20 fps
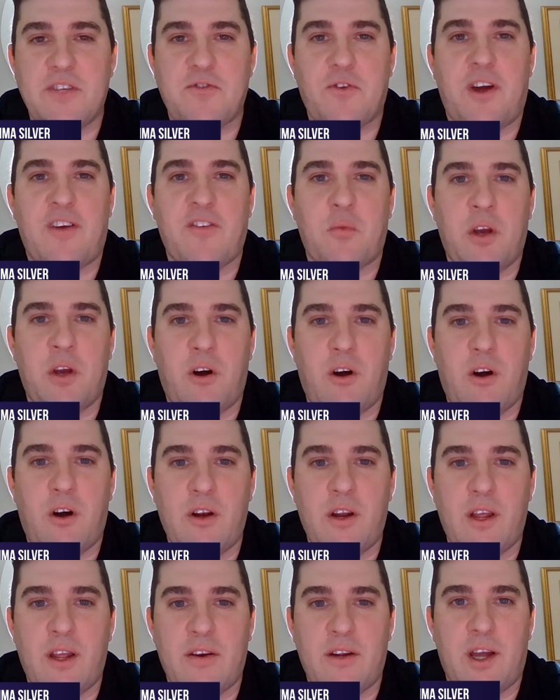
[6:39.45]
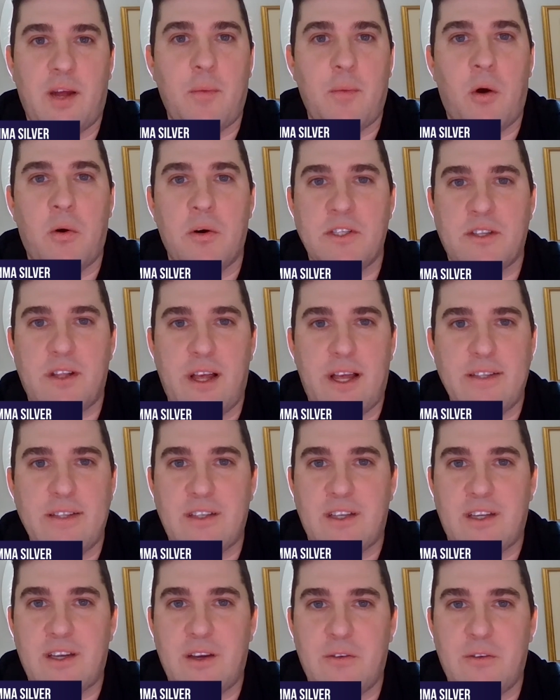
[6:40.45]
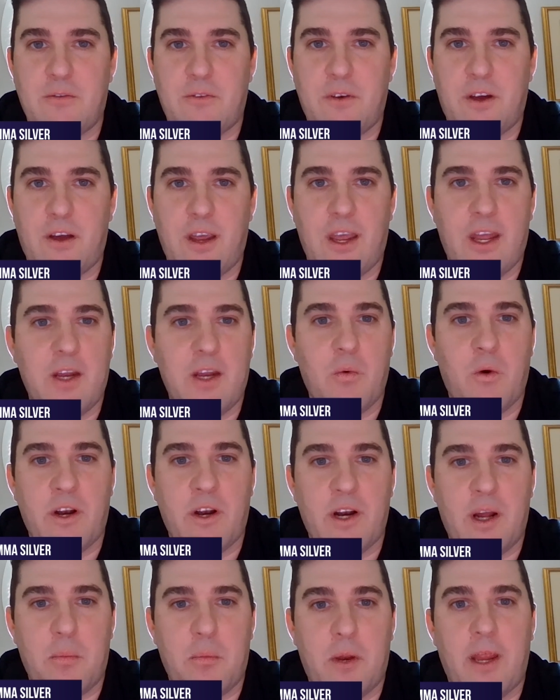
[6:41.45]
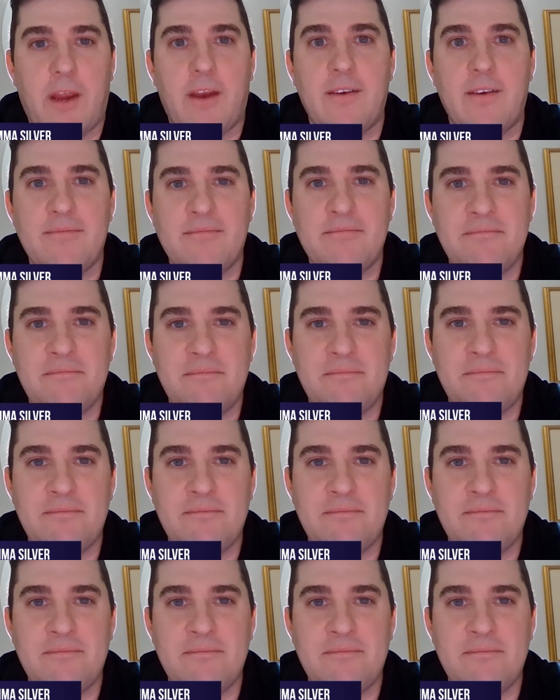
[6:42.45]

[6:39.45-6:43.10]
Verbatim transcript: Thanks for having me on, and I'm always glad to give uh, anyone an update.